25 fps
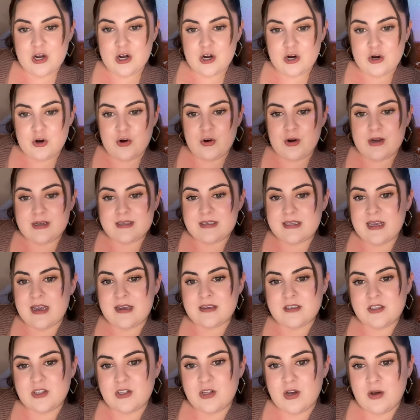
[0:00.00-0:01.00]
Chris
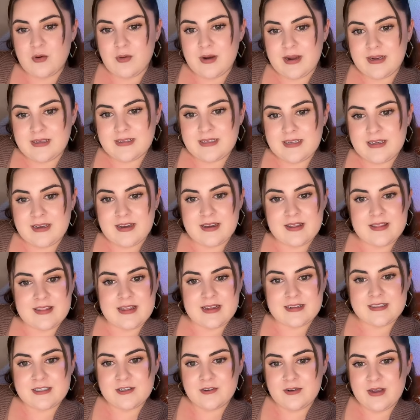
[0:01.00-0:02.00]
has no idea.
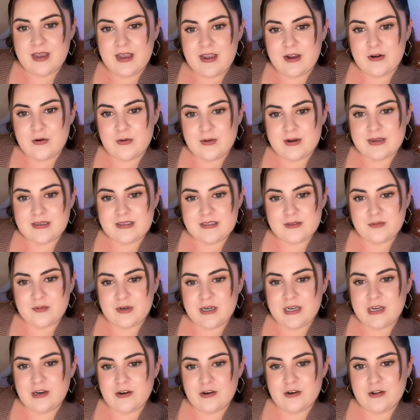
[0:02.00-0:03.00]
That's okay, Chris. We're
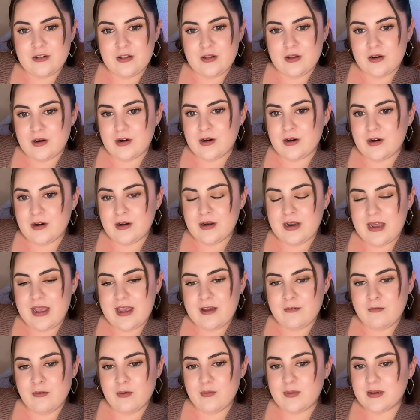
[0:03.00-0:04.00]
here to learn.
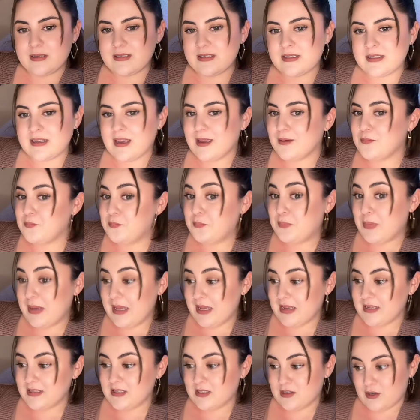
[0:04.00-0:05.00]
Everyone's saying
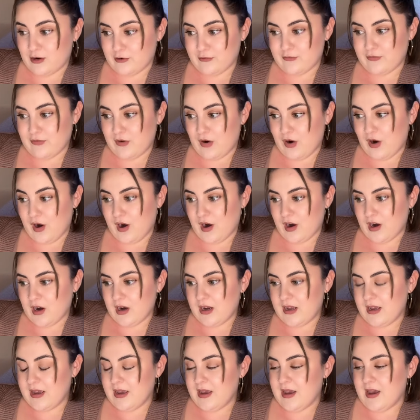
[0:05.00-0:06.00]
B so far.
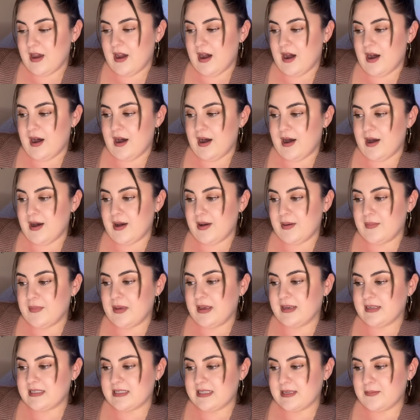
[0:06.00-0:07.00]

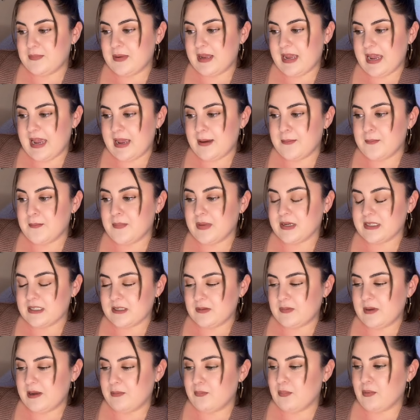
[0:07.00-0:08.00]
Exhibit A must
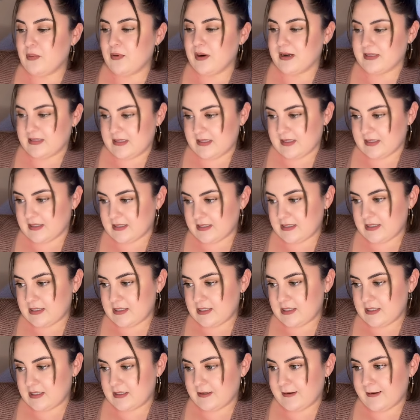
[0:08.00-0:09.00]
be present.